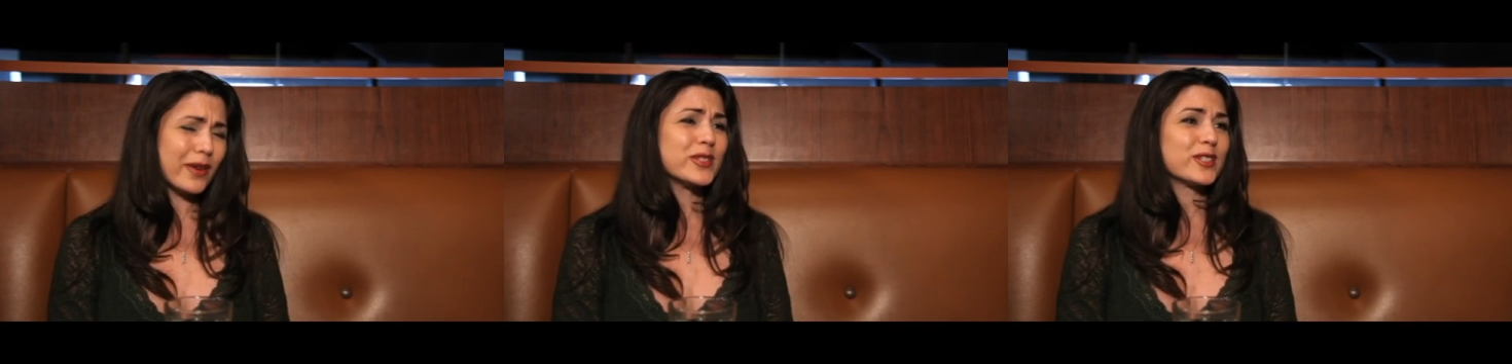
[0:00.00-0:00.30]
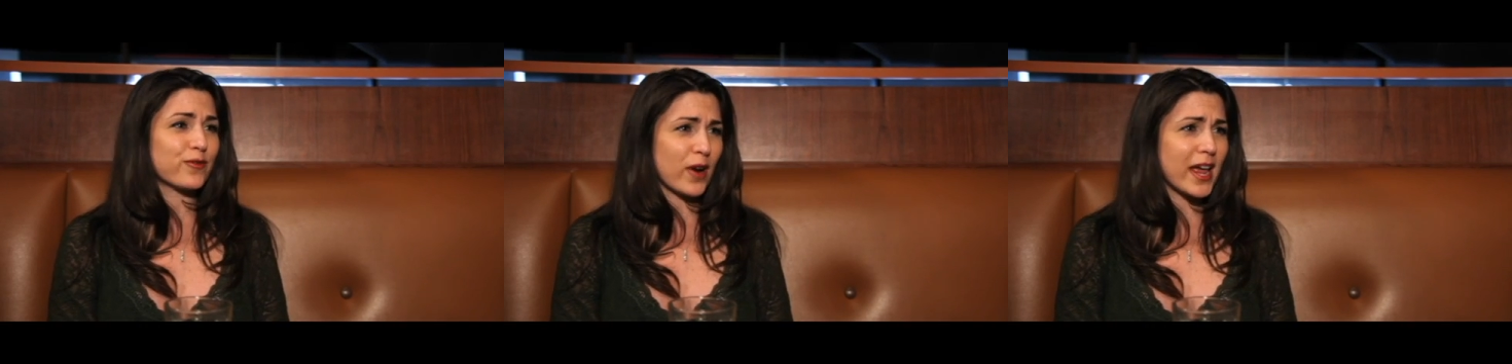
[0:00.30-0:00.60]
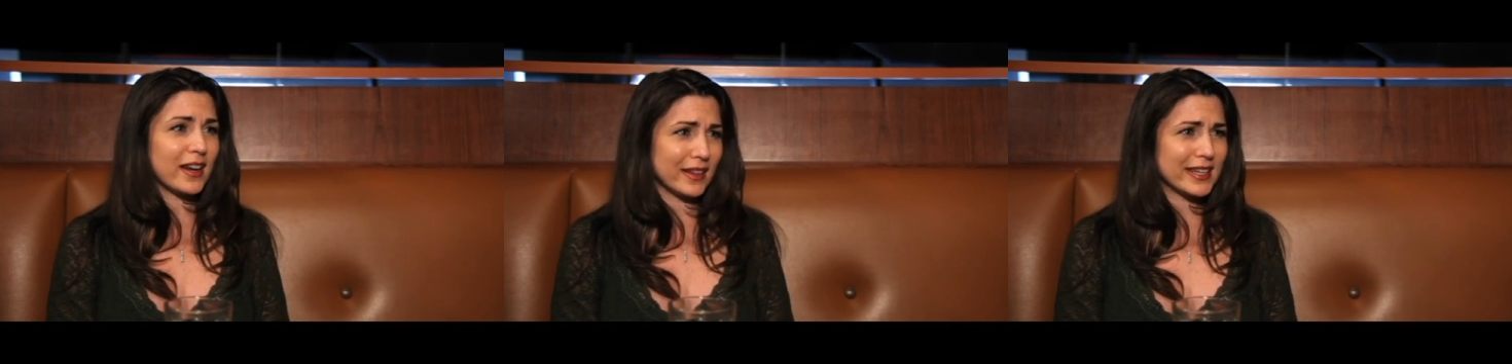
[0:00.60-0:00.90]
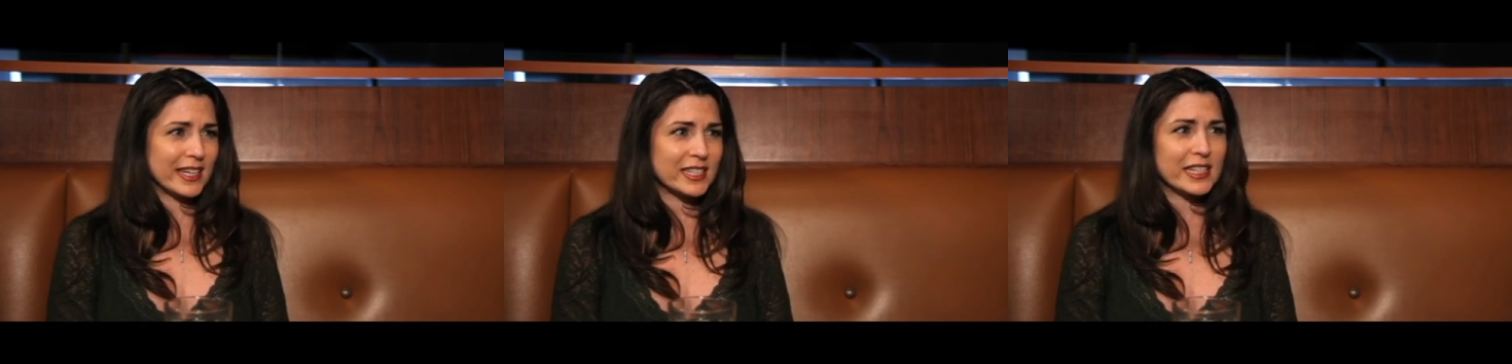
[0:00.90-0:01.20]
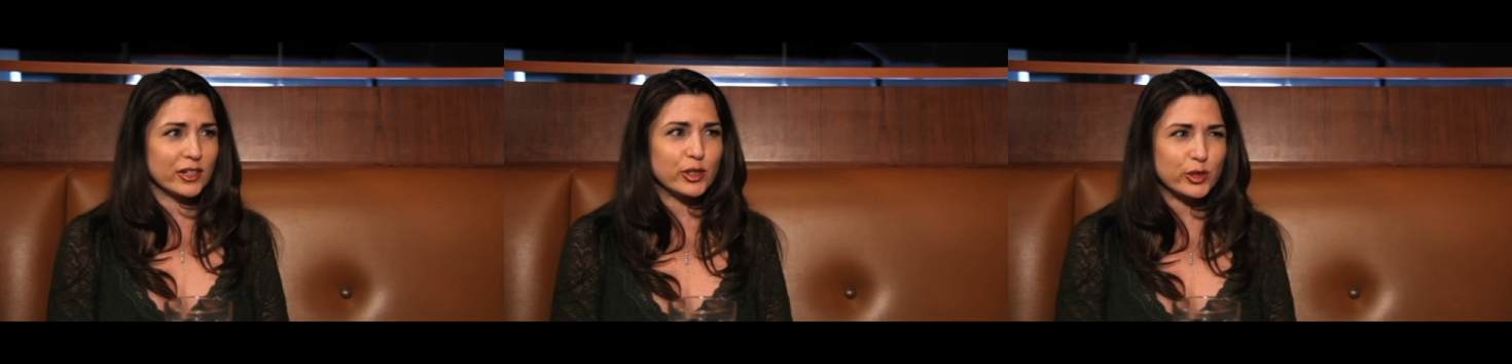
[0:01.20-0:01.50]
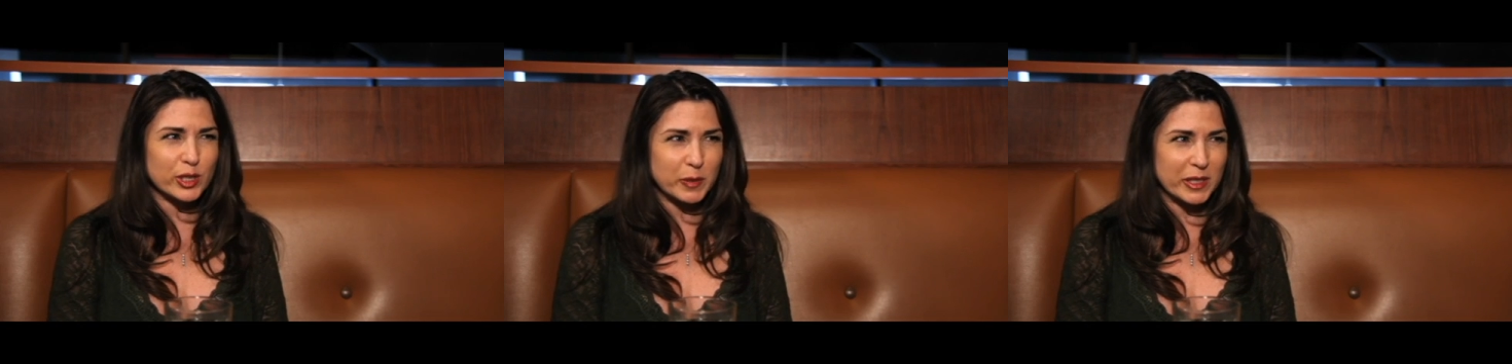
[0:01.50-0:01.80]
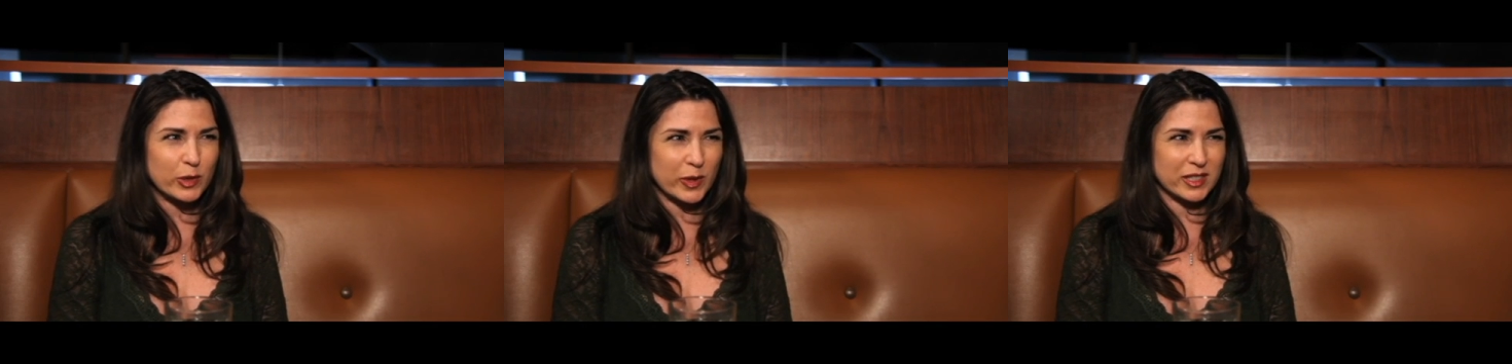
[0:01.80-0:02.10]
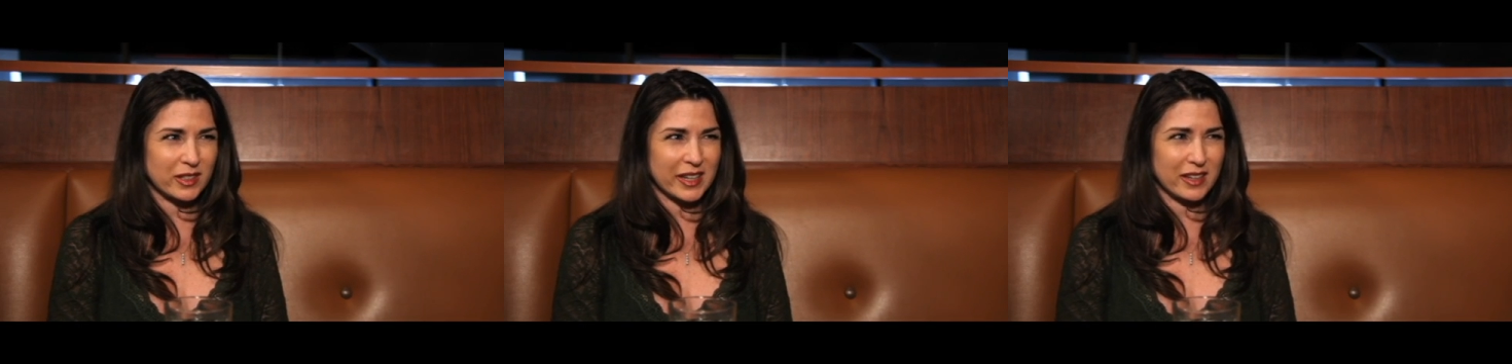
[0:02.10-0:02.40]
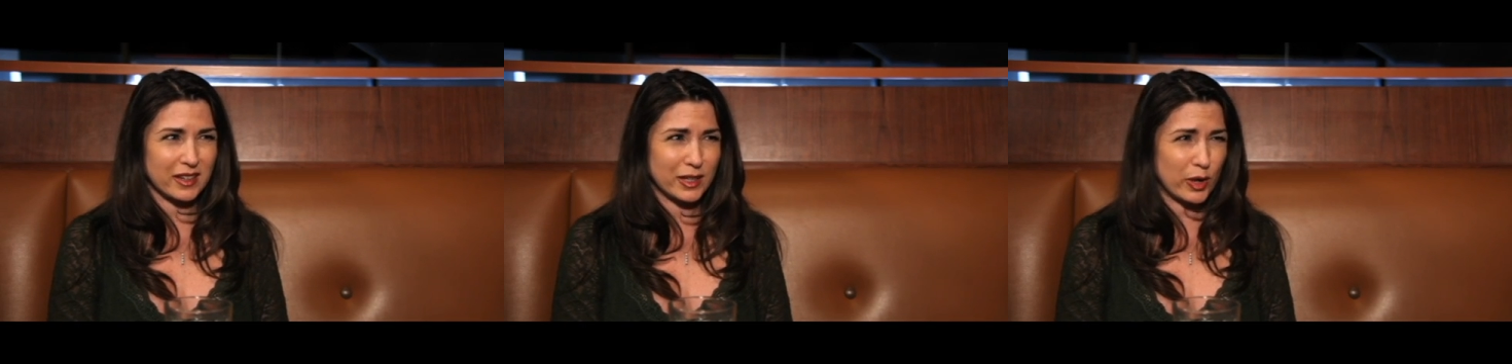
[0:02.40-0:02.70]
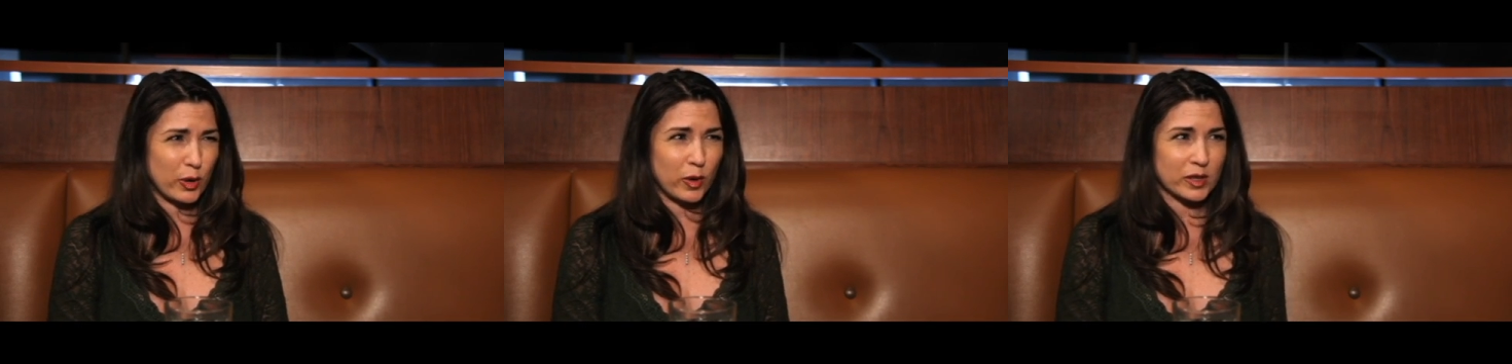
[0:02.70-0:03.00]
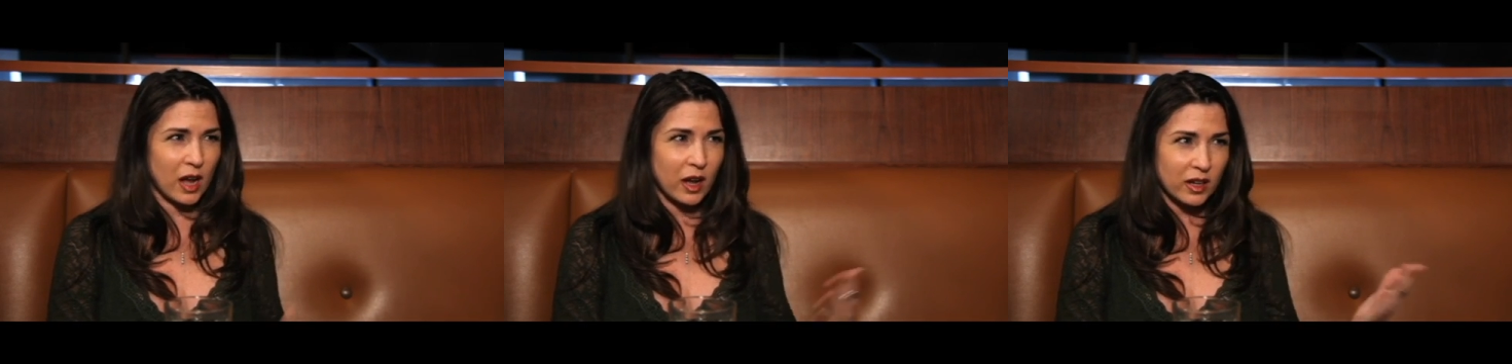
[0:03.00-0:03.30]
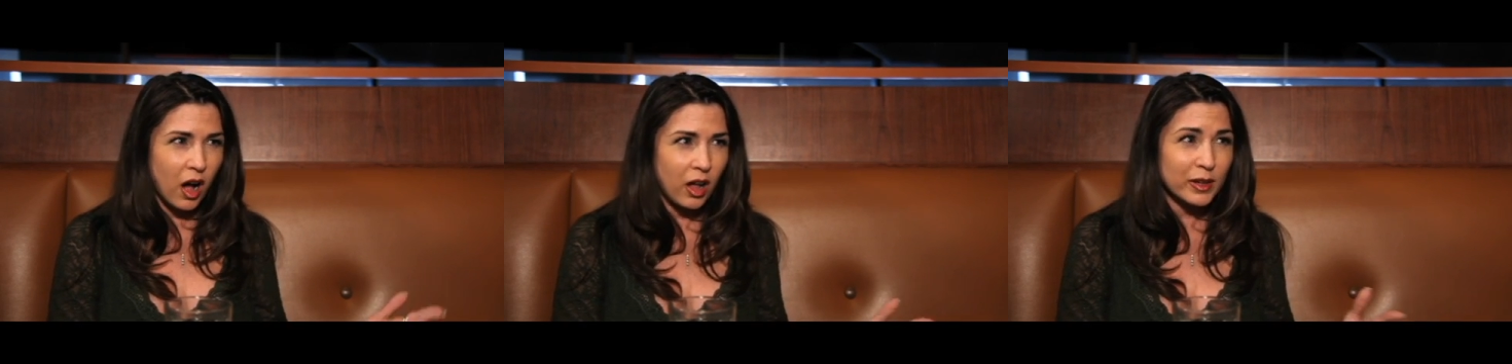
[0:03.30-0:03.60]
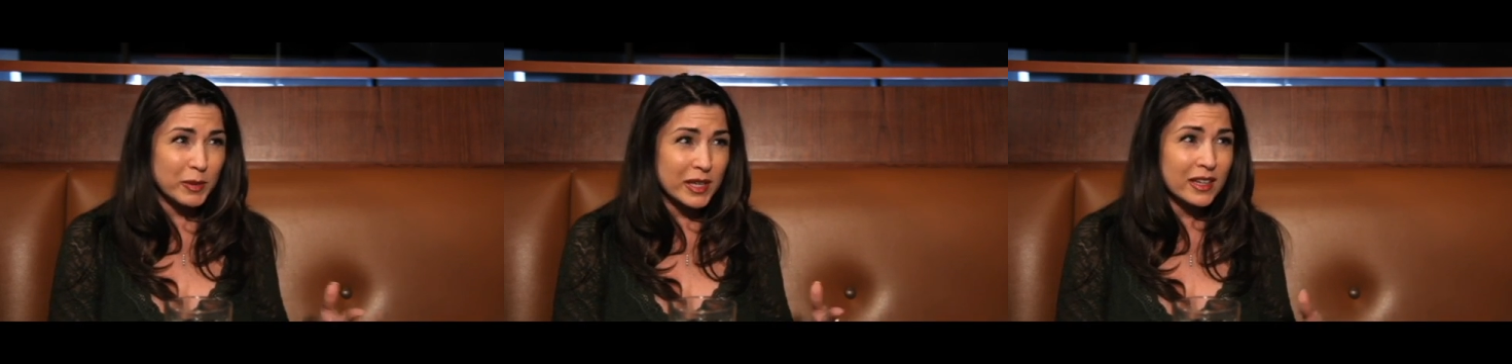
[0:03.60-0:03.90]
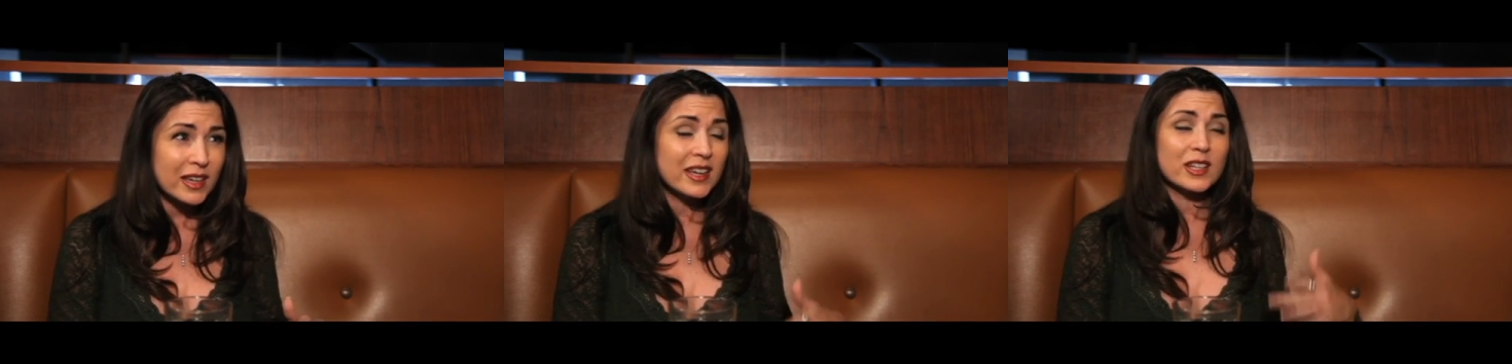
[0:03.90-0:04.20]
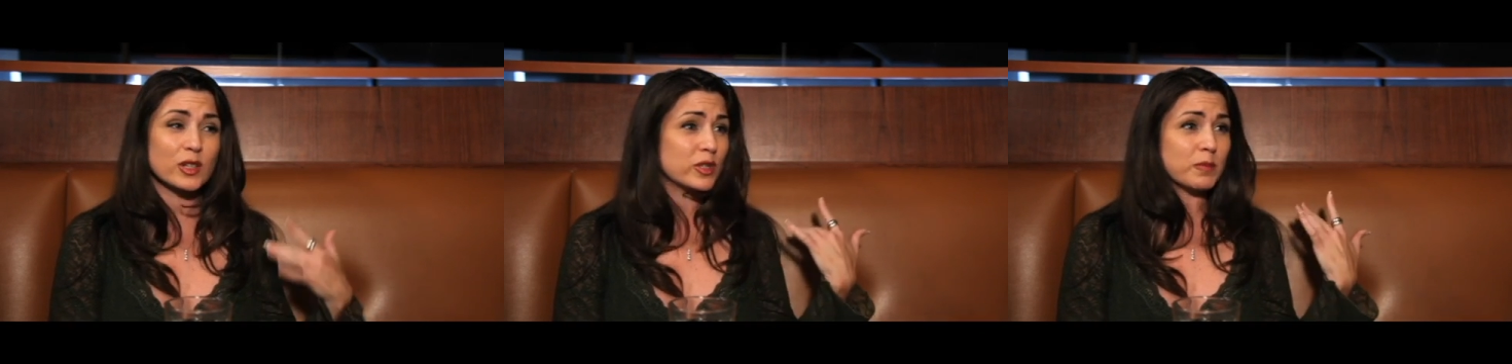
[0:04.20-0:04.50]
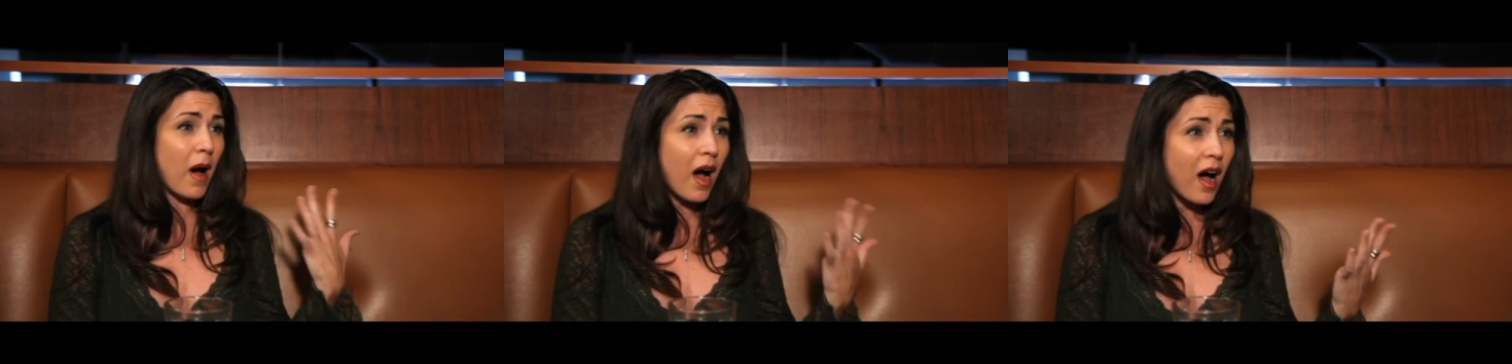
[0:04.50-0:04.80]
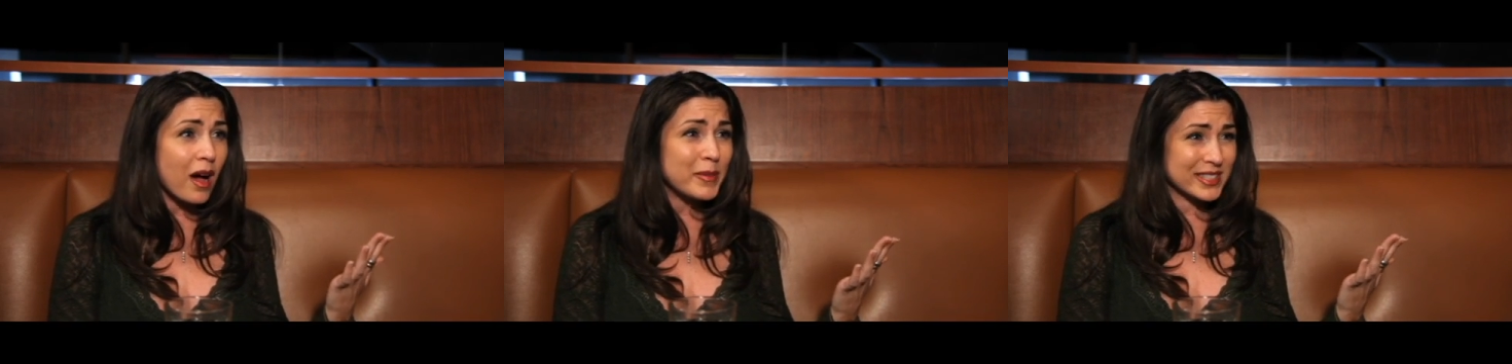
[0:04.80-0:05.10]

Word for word: was his friend. Like, he's introducing me to his, like, you know, calling me to his mom.